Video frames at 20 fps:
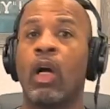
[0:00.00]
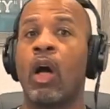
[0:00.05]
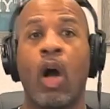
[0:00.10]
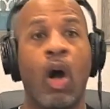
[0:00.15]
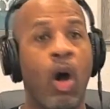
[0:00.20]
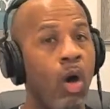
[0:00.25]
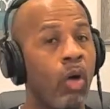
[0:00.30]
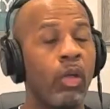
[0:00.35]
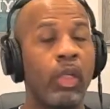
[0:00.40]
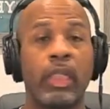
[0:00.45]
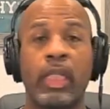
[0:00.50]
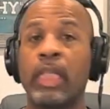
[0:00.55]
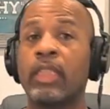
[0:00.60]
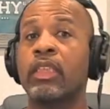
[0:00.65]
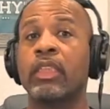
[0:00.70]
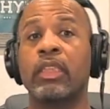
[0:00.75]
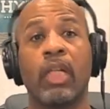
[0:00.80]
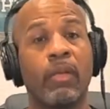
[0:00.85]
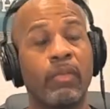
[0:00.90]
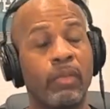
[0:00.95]
All of that
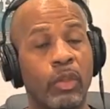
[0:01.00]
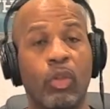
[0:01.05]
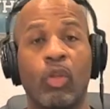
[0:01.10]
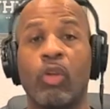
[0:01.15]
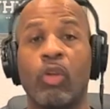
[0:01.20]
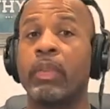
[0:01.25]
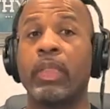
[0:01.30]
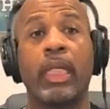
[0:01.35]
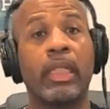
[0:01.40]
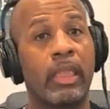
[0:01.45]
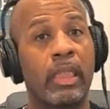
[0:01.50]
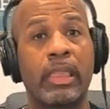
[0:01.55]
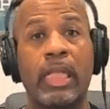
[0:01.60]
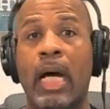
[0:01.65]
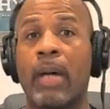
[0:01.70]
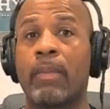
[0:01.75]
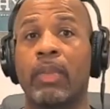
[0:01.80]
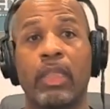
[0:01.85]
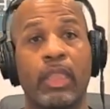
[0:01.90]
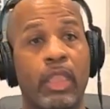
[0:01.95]
stuff is going to be at the
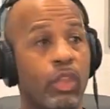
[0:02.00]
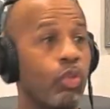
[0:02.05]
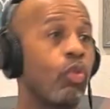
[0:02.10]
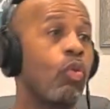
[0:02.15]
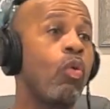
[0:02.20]
top of the list.